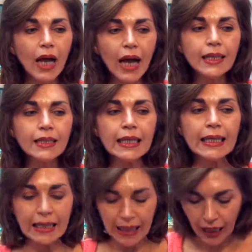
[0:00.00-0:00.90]
And
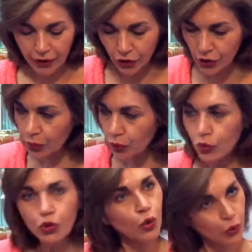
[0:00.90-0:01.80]
I just want
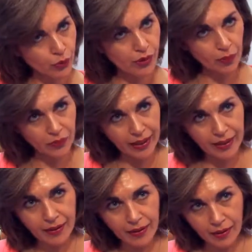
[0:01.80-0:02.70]
to show you
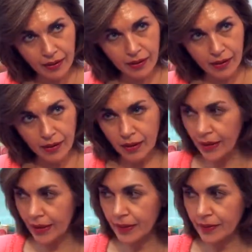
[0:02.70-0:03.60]
something.
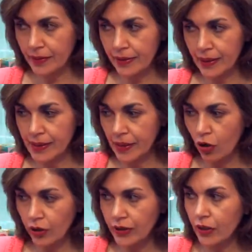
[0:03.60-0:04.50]
There's an
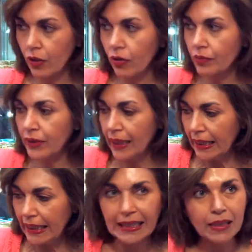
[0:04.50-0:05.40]
article
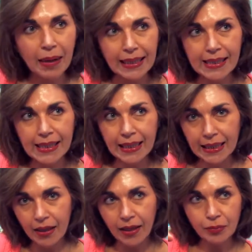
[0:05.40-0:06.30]
in the
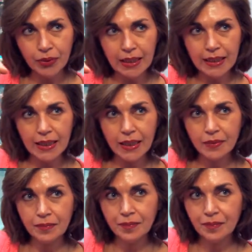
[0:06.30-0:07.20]
magazine. Can I bring it
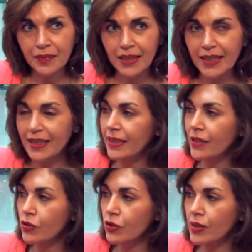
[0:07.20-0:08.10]
here?
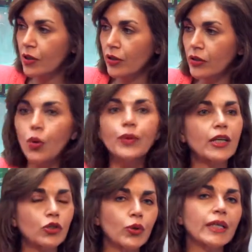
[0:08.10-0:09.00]
There's just an article. We
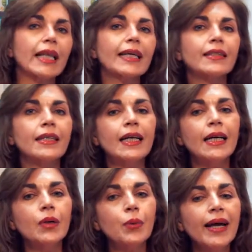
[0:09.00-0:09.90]
can show it later.
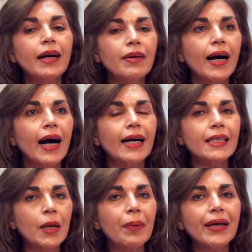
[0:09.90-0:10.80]
We have
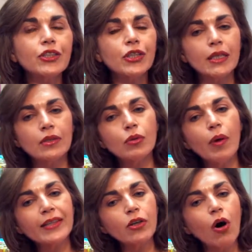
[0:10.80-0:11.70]
had a patient
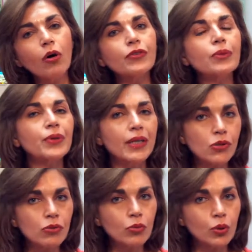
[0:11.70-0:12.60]
who had half the
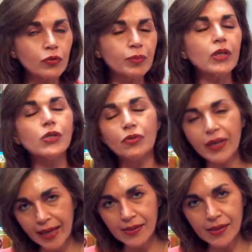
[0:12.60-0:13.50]
breast removed because of
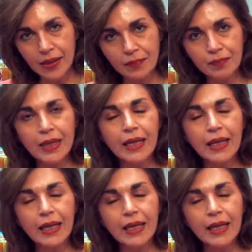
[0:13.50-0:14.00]
cancer.